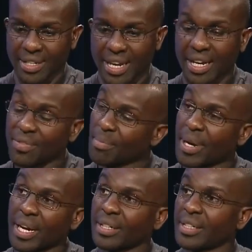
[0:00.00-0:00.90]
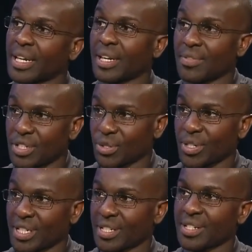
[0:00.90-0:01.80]
I love the mile and I love these
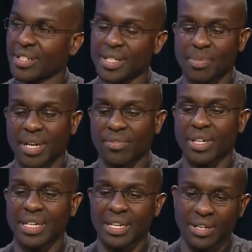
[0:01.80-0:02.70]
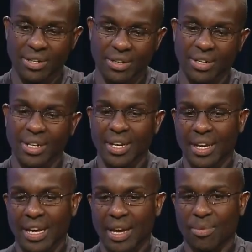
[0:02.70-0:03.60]
short distances, but every year
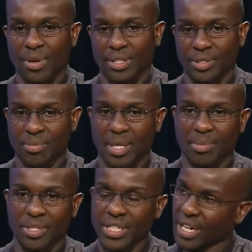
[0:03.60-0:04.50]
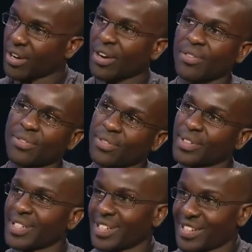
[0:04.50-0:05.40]
I want to be able to check off
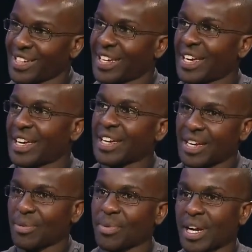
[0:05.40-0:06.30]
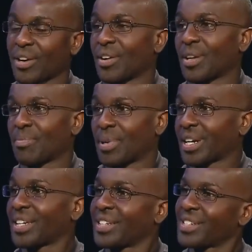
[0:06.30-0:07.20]
what I call a
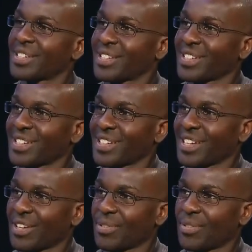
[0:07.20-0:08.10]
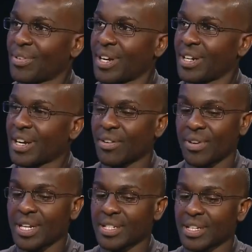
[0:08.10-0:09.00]
bucket list run a uh,
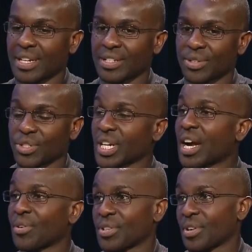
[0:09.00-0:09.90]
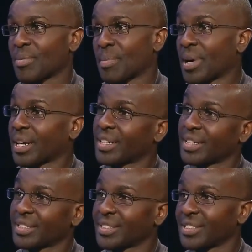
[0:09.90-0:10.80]
race, and so Chicago is on my bucket
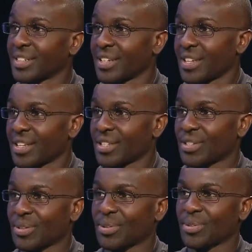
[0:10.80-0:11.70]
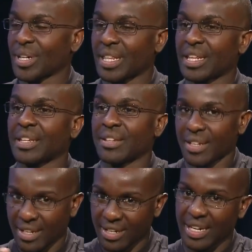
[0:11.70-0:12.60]
list. Okay. So, and then
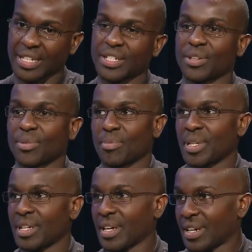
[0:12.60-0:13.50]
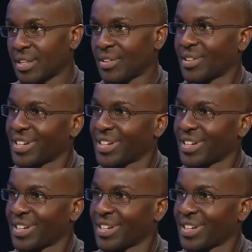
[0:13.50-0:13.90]
next year will be another.